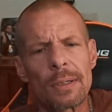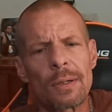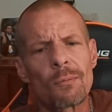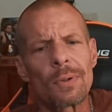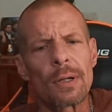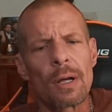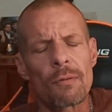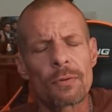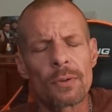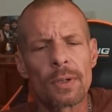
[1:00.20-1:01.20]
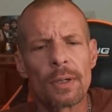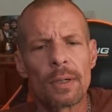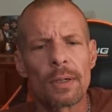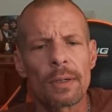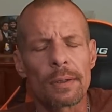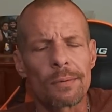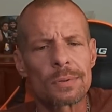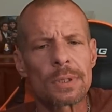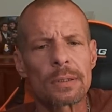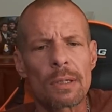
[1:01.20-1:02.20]
didn't really cover,
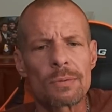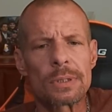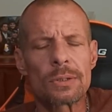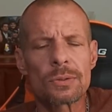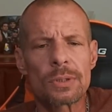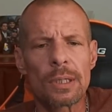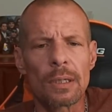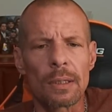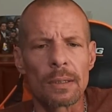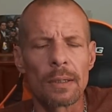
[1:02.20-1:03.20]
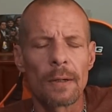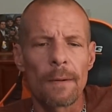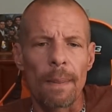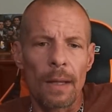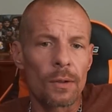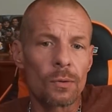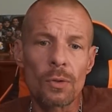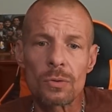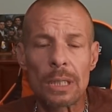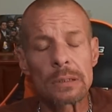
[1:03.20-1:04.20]
which I thought was interesting. And who
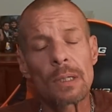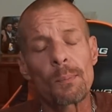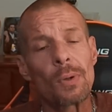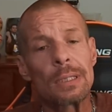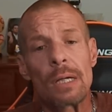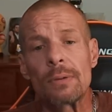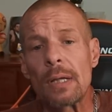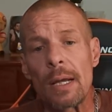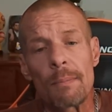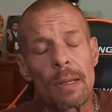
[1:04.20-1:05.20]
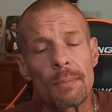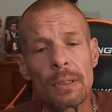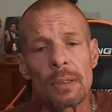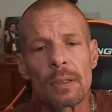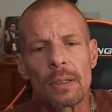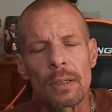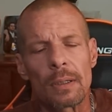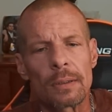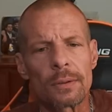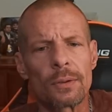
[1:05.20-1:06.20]
knows, at some point down the line, maybe
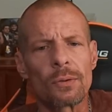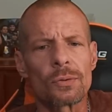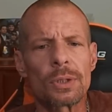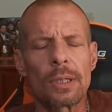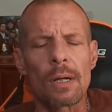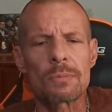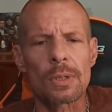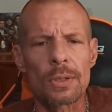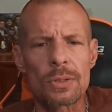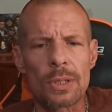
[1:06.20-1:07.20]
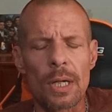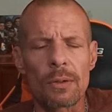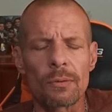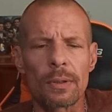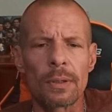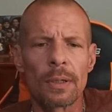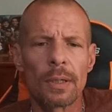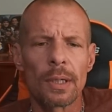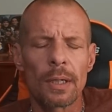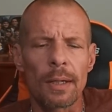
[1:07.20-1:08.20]
she comes on the channel
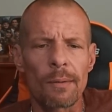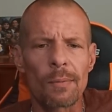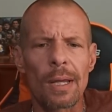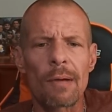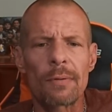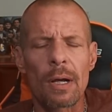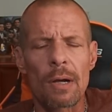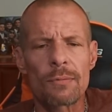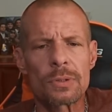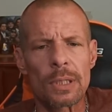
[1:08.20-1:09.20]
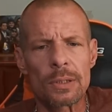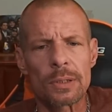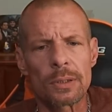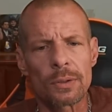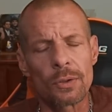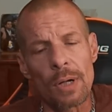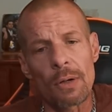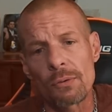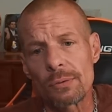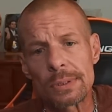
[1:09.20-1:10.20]
and we have a conversation. I
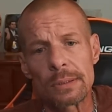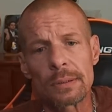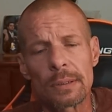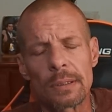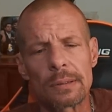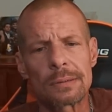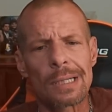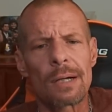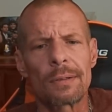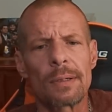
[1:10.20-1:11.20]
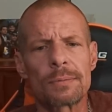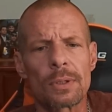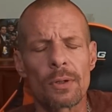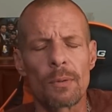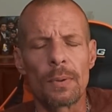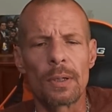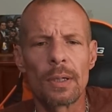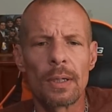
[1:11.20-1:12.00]
don't know. It's entirely up to her, but